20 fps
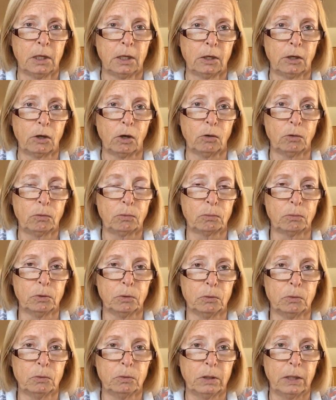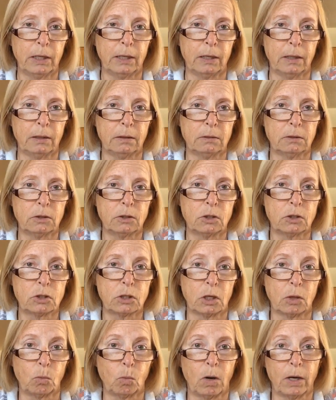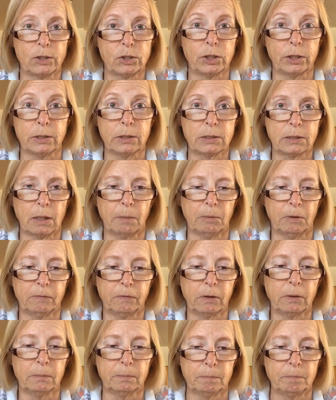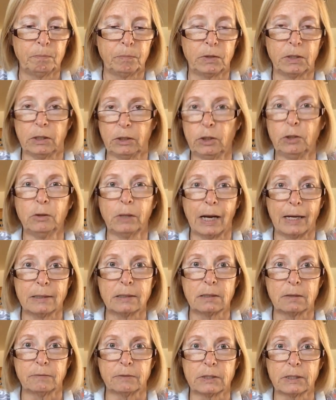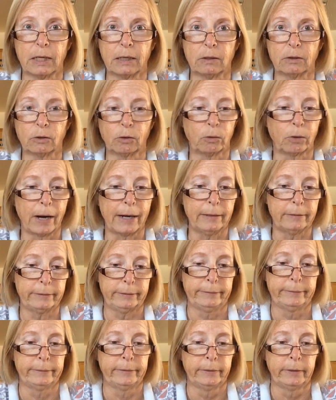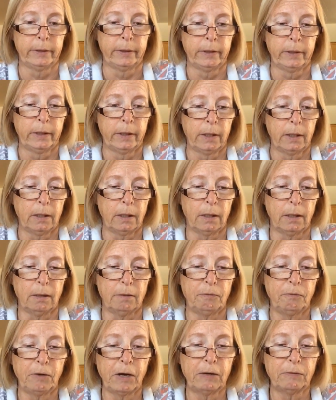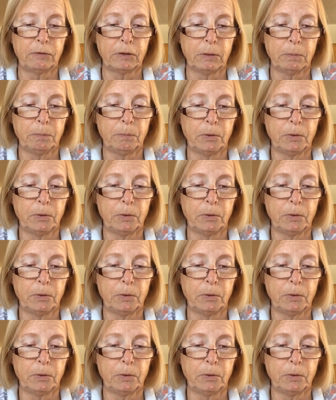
go through and start watching some of them that you guys have said are great. Favorite